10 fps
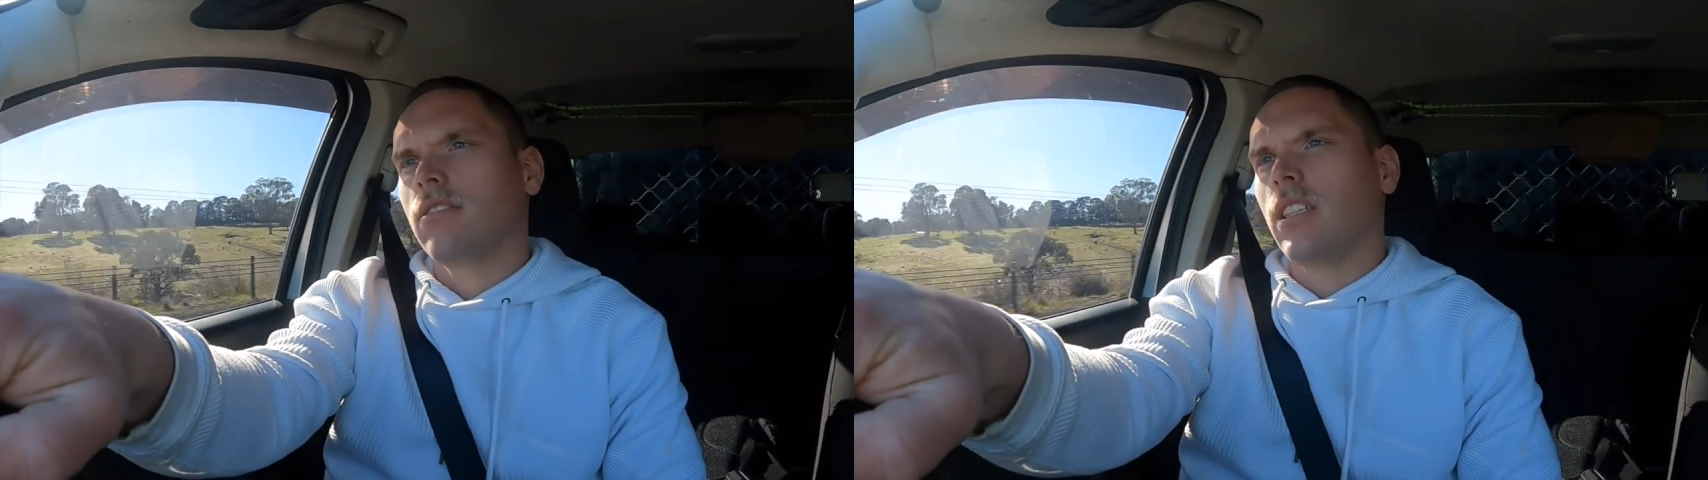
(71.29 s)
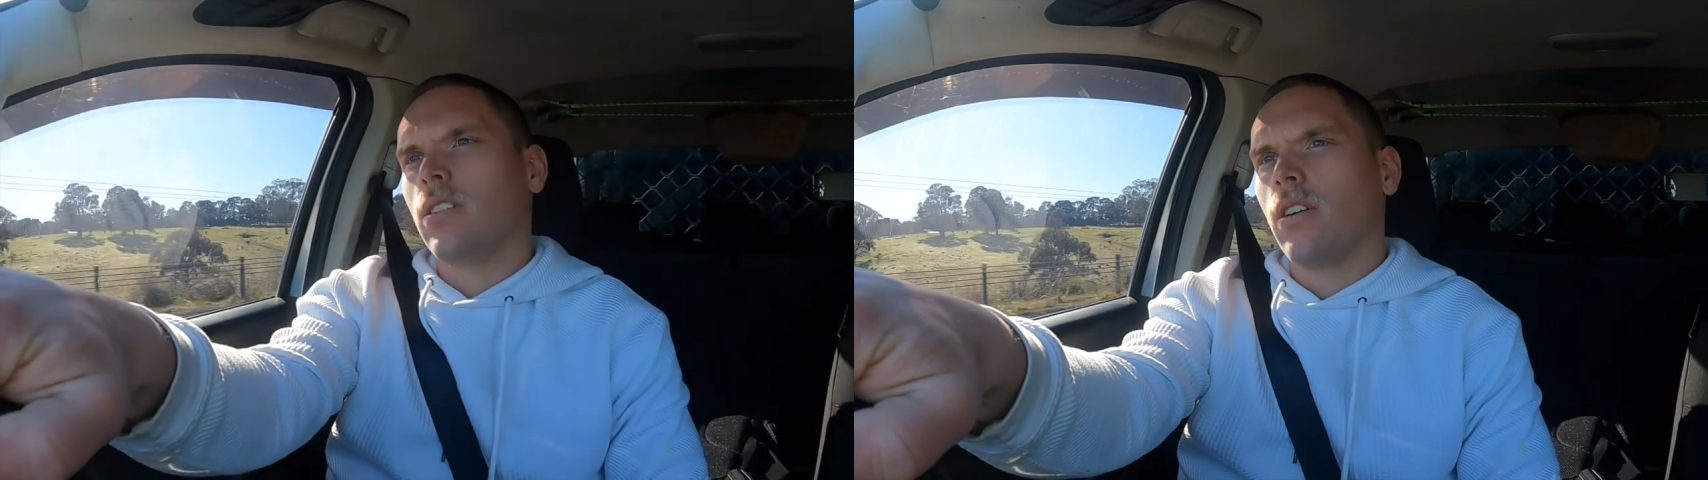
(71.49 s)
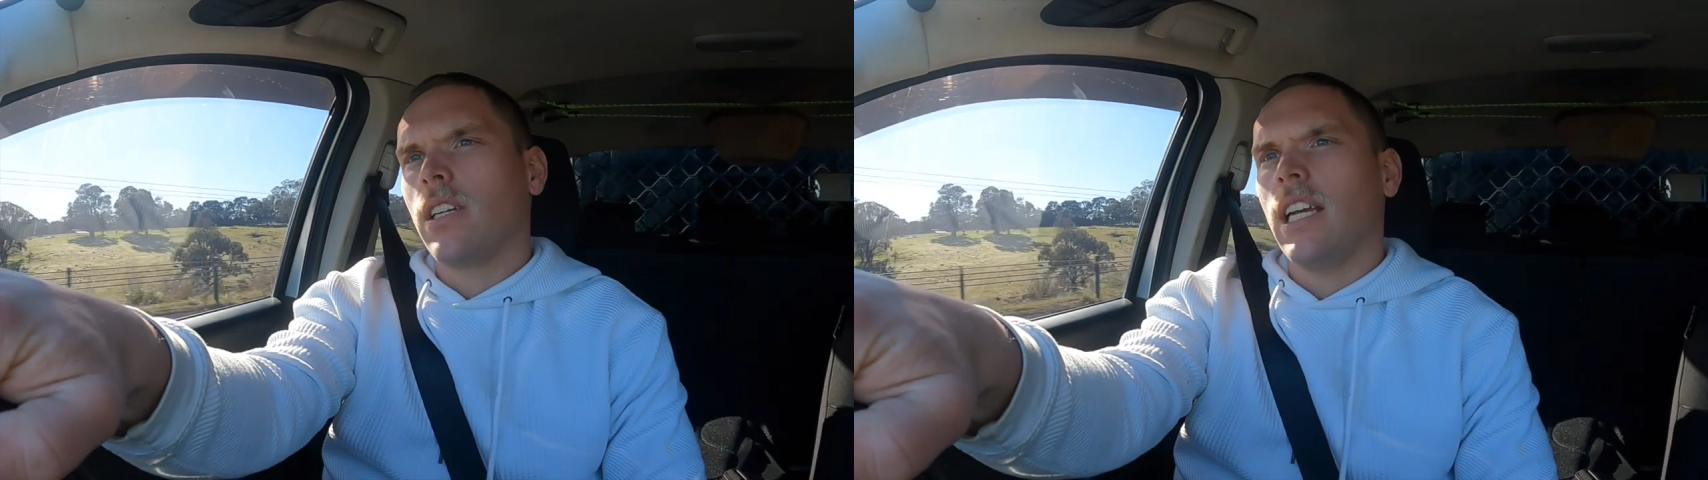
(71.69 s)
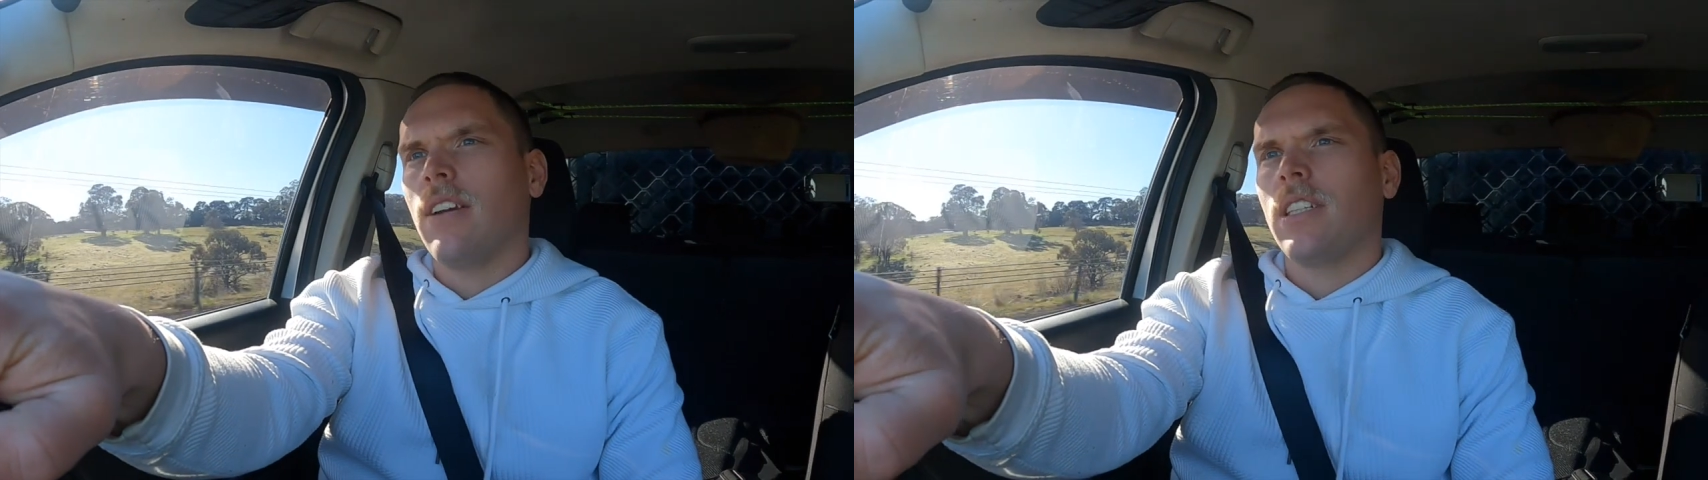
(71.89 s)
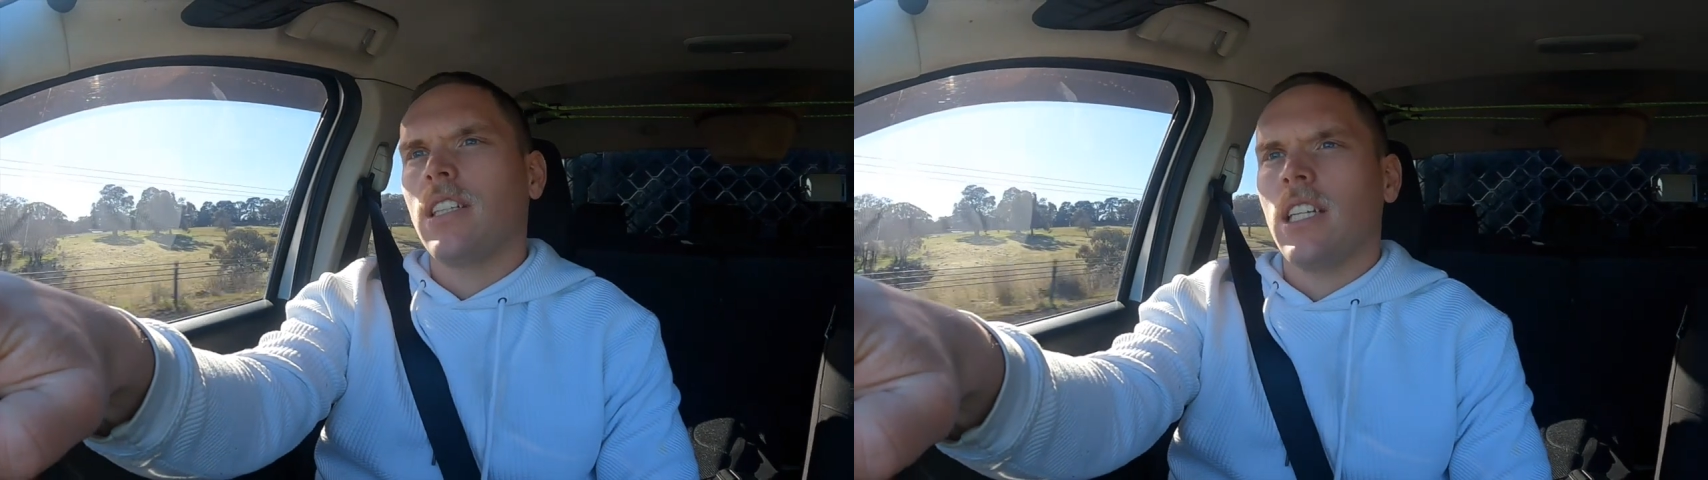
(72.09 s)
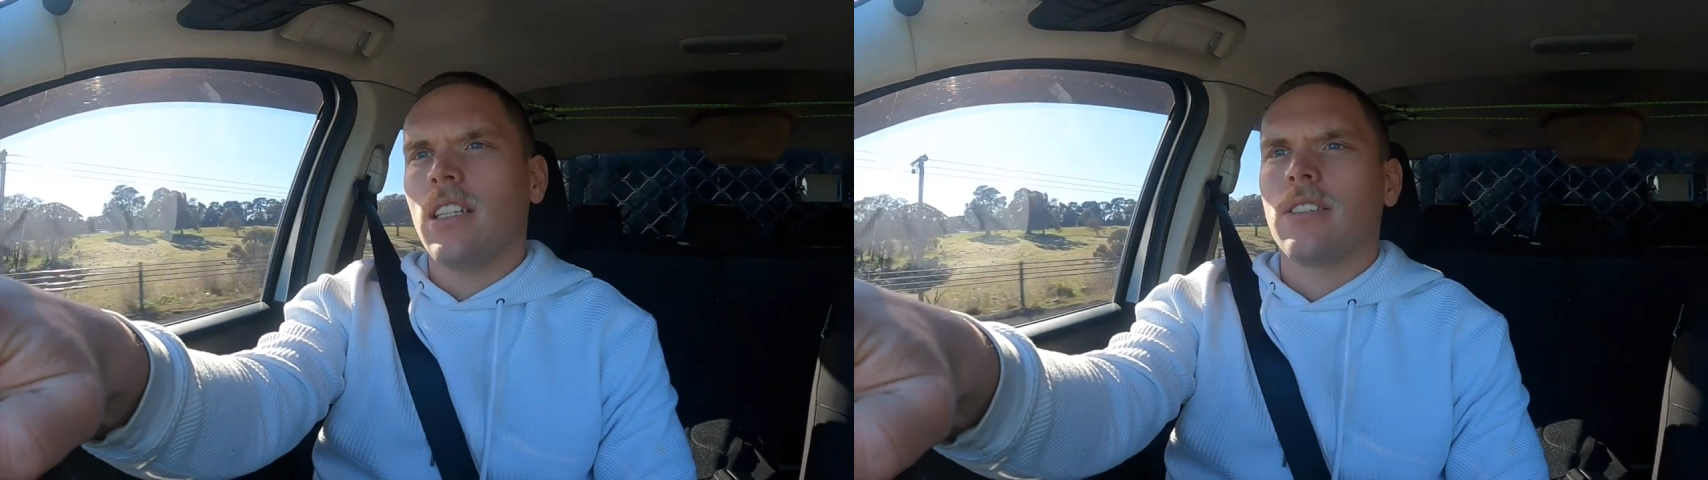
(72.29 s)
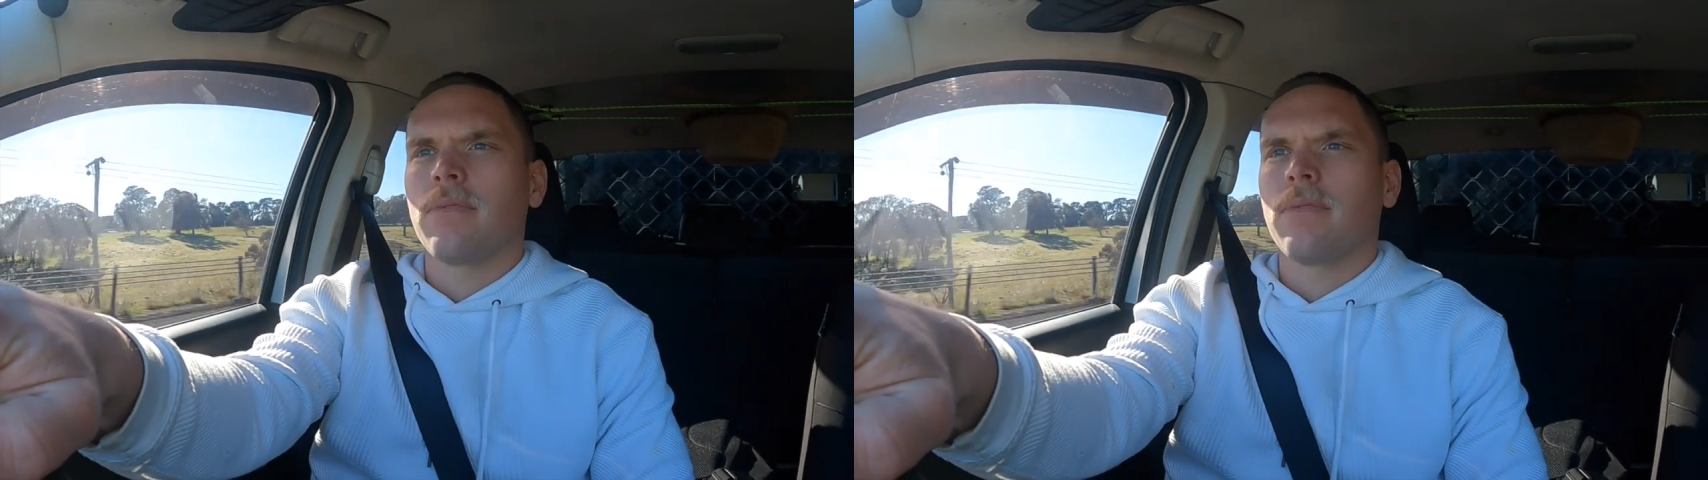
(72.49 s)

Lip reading: restocking everything,